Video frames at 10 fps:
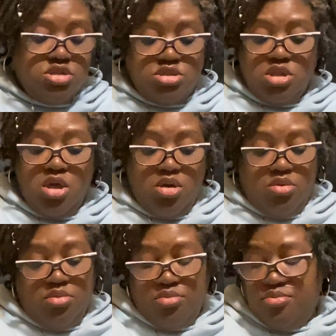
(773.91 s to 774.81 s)

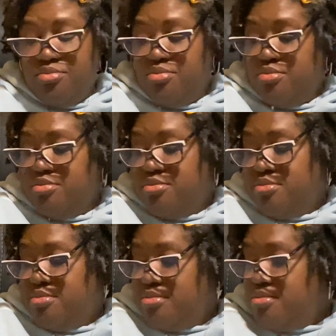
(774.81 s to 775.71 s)
So,
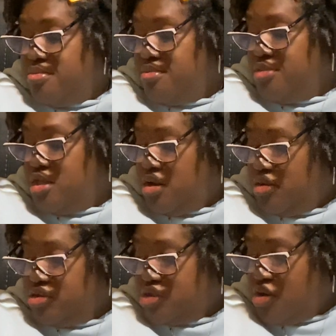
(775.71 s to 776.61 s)

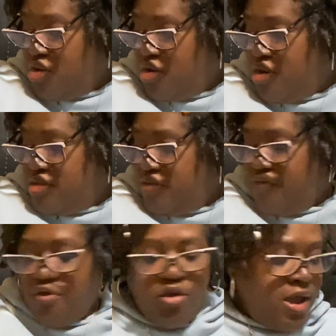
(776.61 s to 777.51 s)
those are the
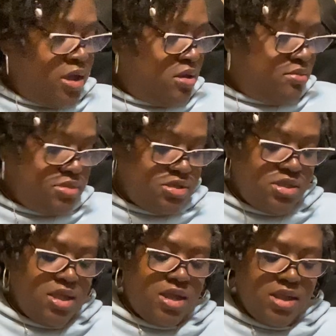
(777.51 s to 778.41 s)
four items
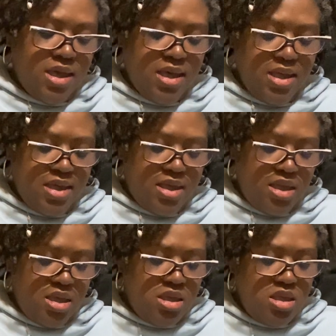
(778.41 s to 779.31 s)
that I